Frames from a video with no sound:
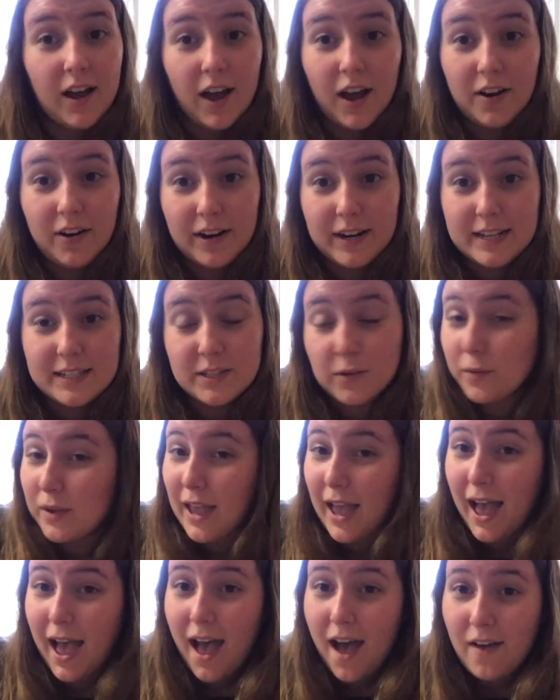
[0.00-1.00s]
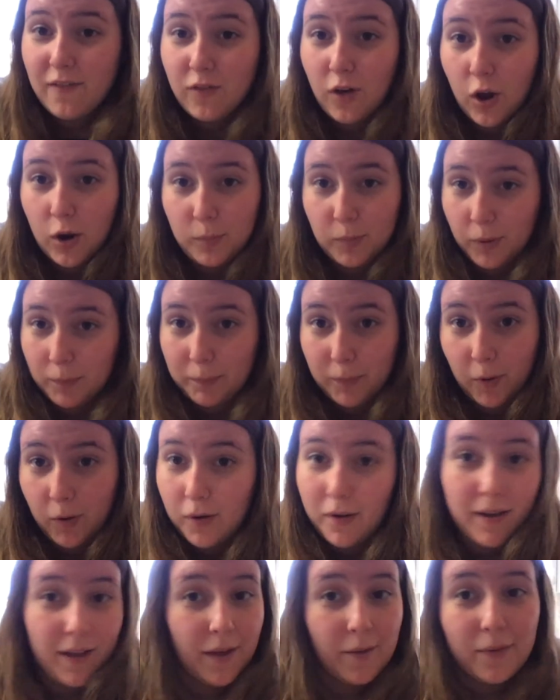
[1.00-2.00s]
Alrighty, so we have our
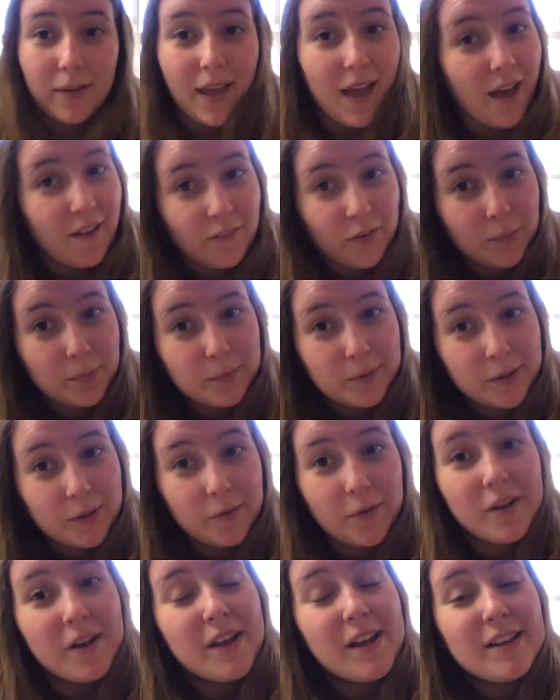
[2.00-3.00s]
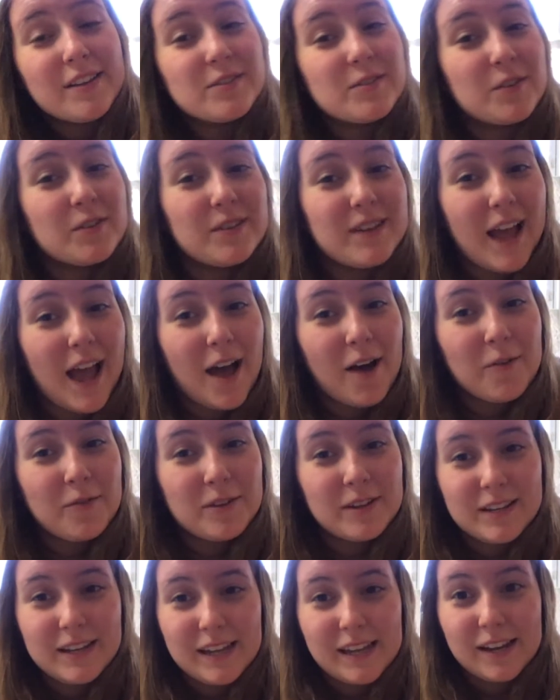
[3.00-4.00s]
purple and we have our blue. So now we
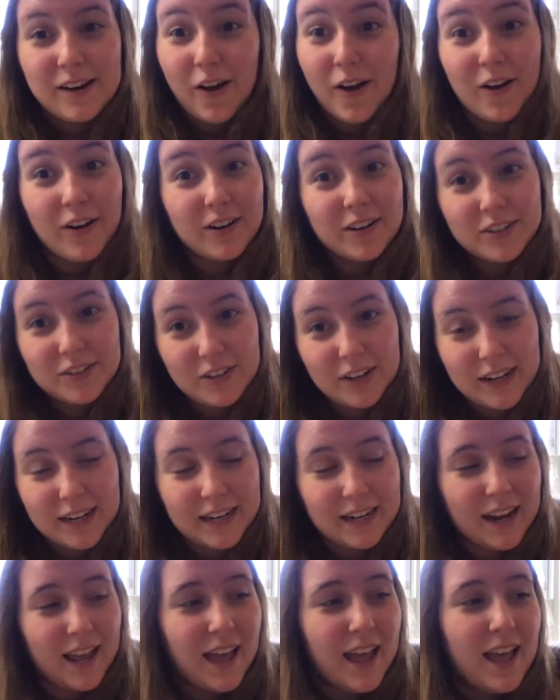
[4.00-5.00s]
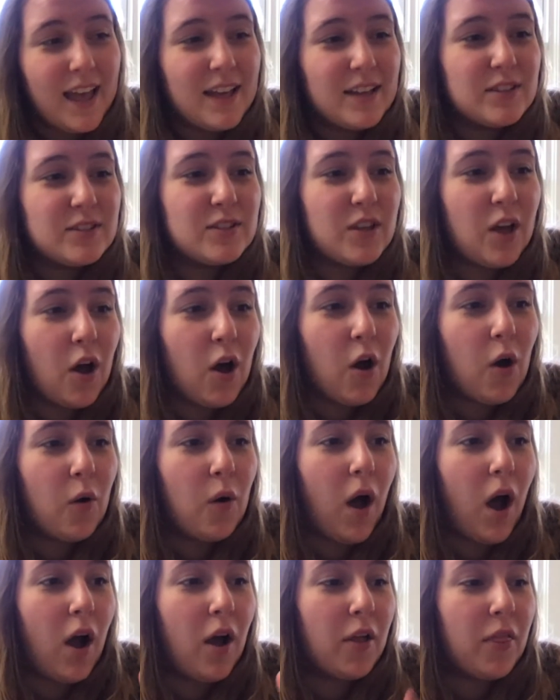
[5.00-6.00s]
need our green. So
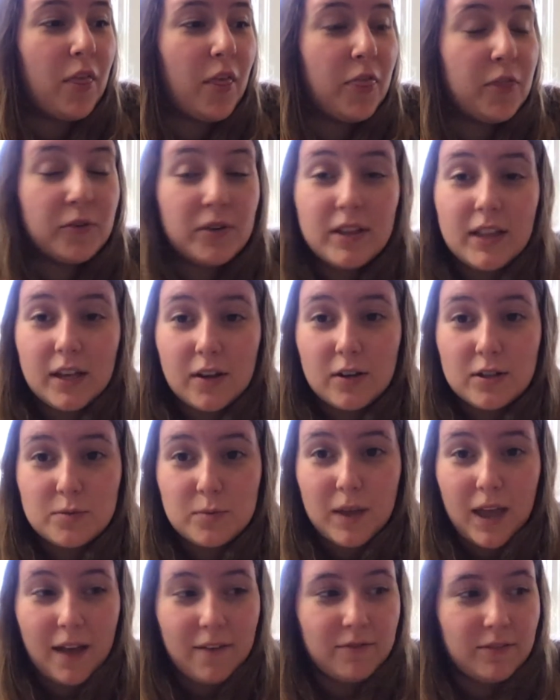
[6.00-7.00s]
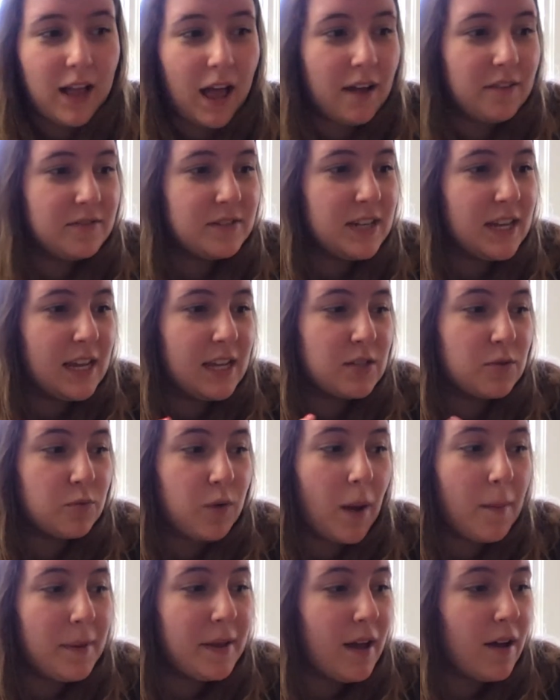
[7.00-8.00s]
of the three liquids we have left is
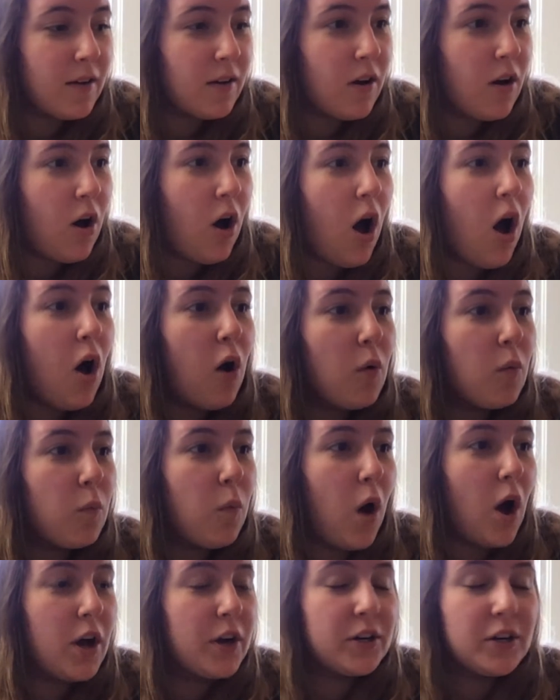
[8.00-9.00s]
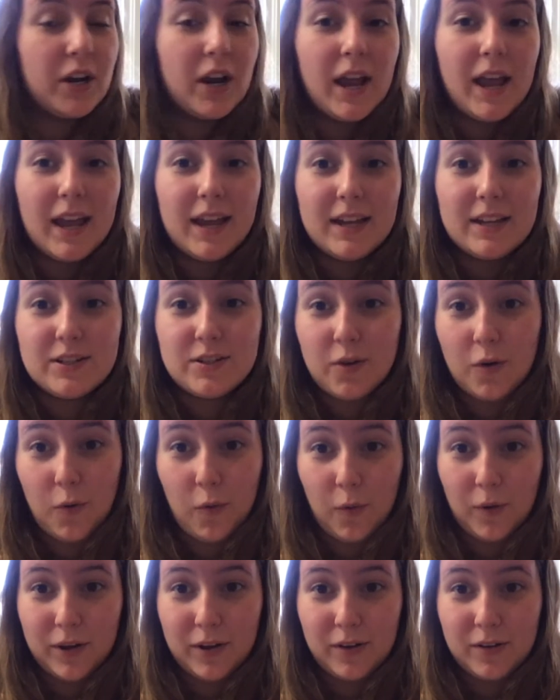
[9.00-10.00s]
rubbing alcohol, water, and
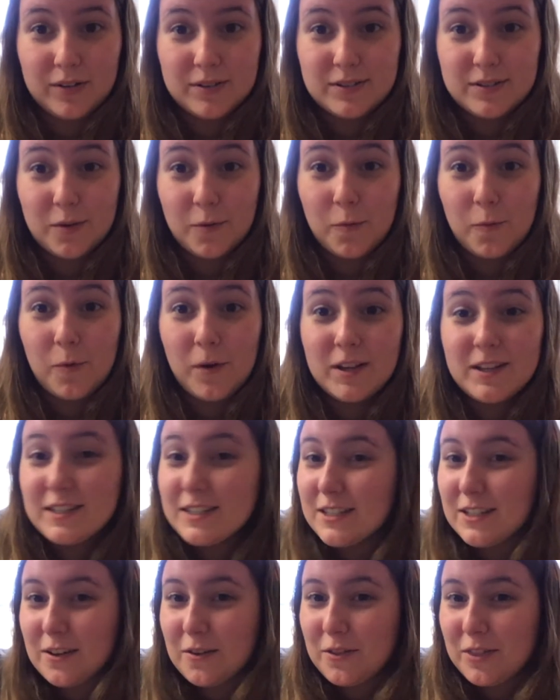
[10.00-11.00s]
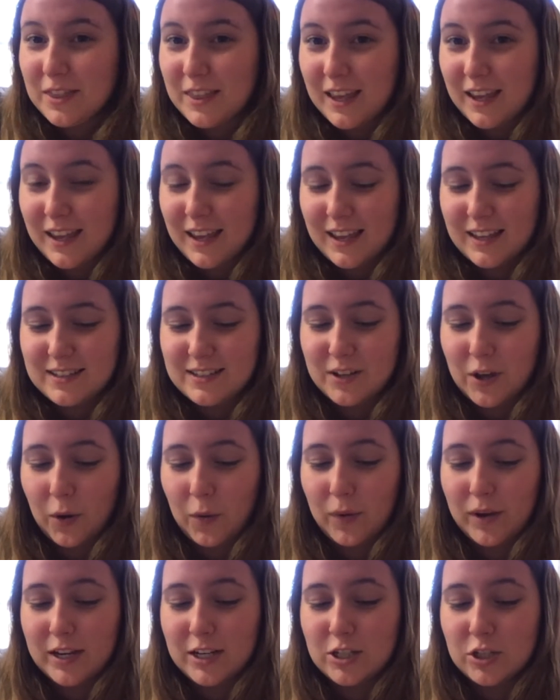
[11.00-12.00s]
oil. So what did you think is
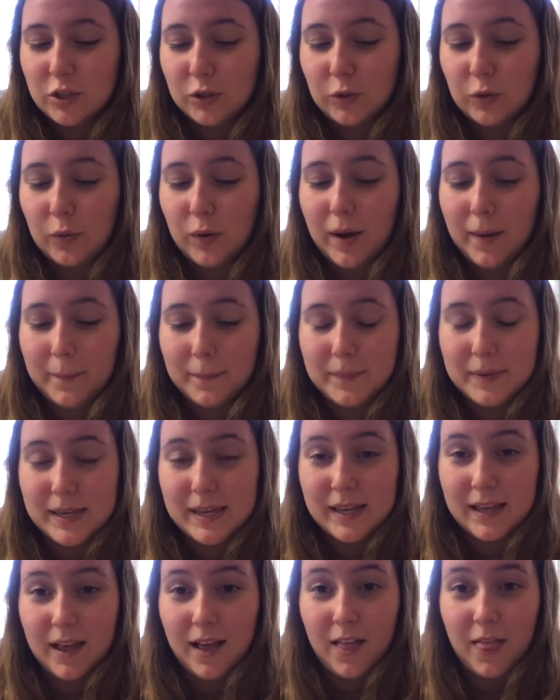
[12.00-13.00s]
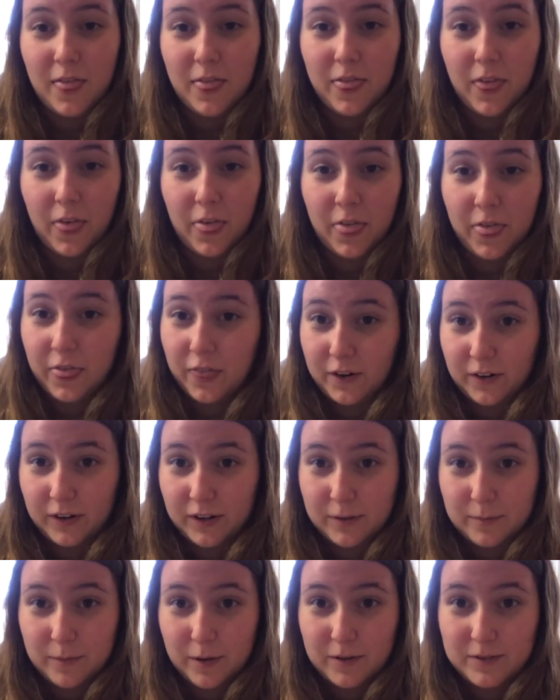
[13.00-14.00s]
going to be the
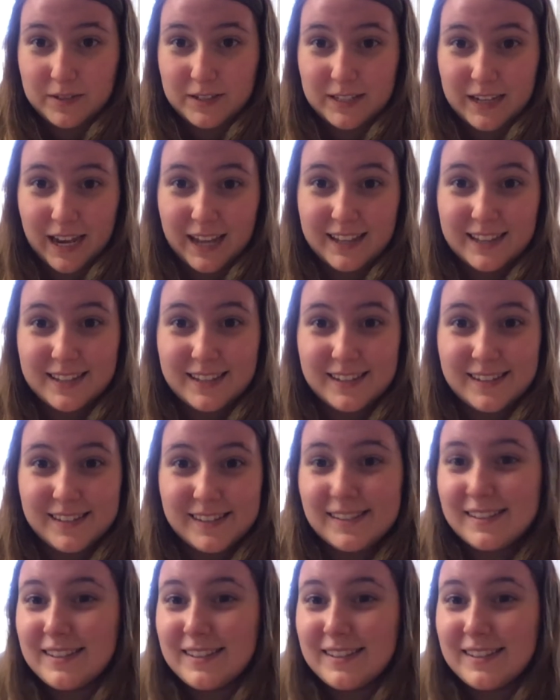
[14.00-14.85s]
third most dense?